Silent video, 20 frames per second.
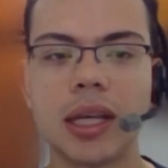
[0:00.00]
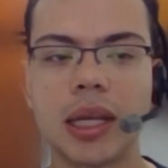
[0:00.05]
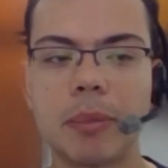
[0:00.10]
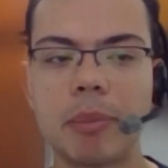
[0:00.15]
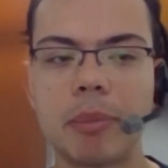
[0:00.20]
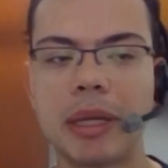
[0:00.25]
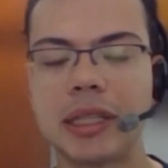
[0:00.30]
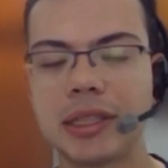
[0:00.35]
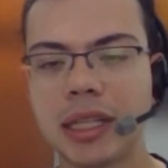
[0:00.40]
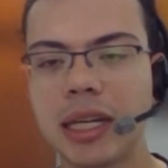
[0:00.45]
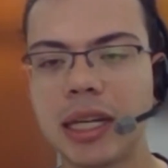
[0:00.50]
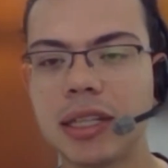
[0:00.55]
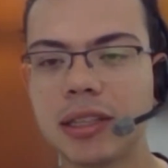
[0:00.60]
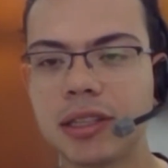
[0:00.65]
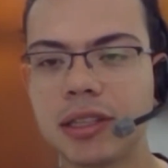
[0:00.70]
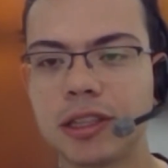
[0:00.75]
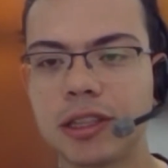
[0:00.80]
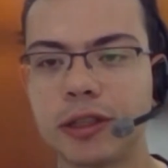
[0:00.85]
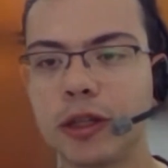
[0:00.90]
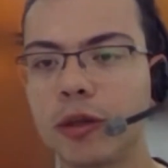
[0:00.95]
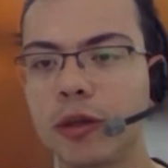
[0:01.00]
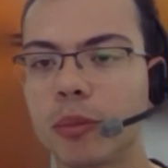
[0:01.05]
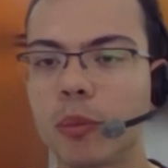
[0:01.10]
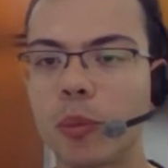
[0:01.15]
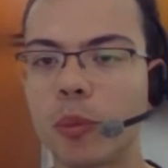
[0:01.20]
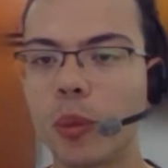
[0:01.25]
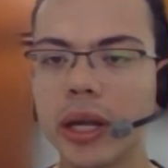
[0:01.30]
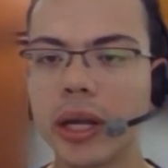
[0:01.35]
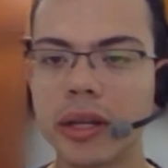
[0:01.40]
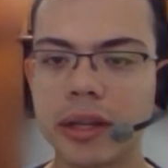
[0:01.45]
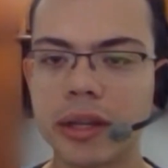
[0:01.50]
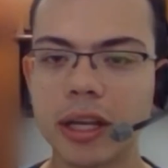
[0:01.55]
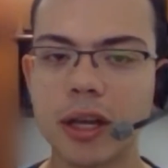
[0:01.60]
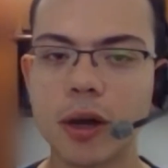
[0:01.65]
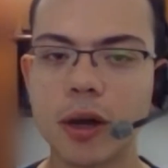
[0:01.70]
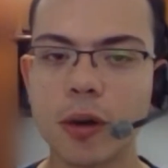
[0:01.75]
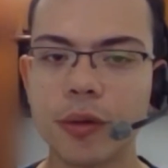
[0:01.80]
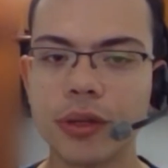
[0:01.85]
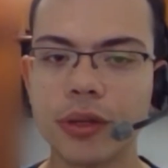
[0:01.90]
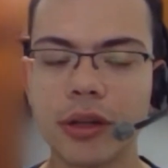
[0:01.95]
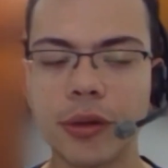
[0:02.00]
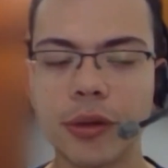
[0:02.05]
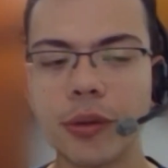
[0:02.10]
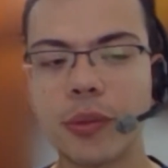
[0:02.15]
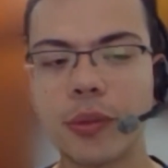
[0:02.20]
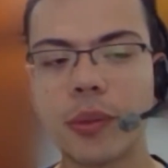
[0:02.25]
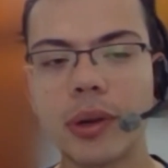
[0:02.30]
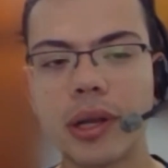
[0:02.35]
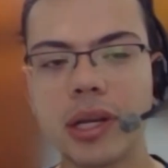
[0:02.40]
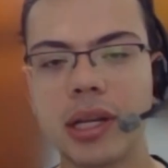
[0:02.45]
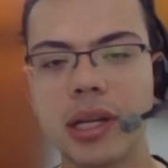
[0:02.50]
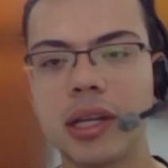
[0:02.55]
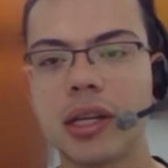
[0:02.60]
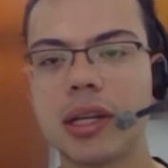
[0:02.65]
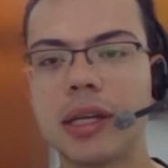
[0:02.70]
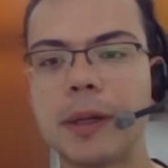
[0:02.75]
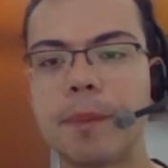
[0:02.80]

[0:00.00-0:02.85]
make sense, don't break the code that you're running,